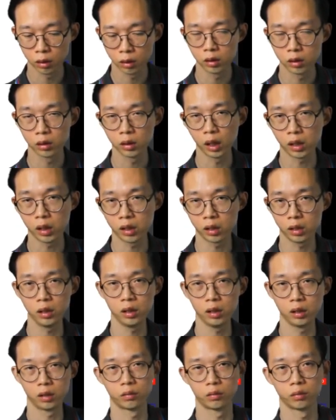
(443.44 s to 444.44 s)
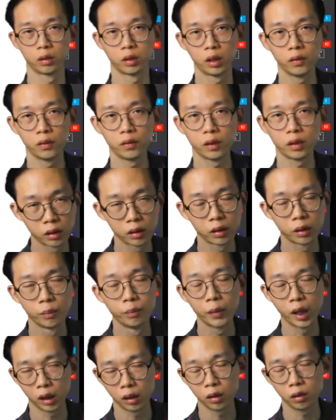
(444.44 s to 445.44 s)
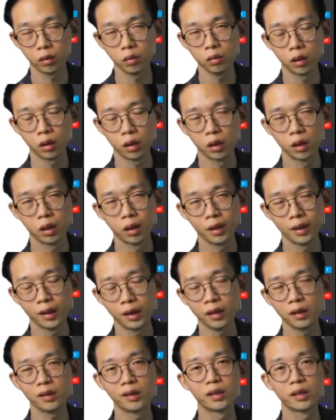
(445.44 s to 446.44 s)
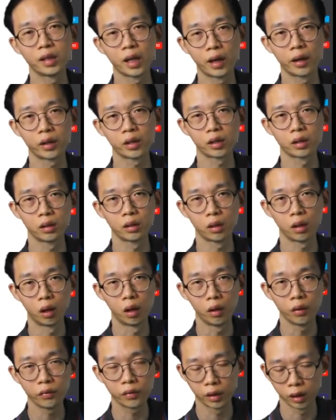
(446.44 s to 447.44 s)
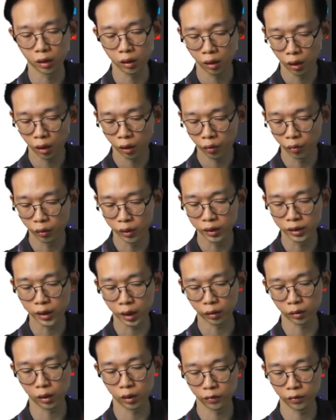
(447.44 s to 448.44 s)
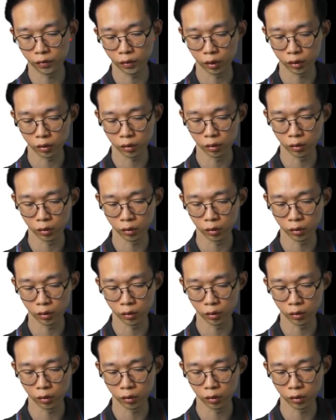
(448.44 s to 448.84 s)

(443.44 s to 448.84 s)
actually will give us the magnitude and the direction of the resultant force.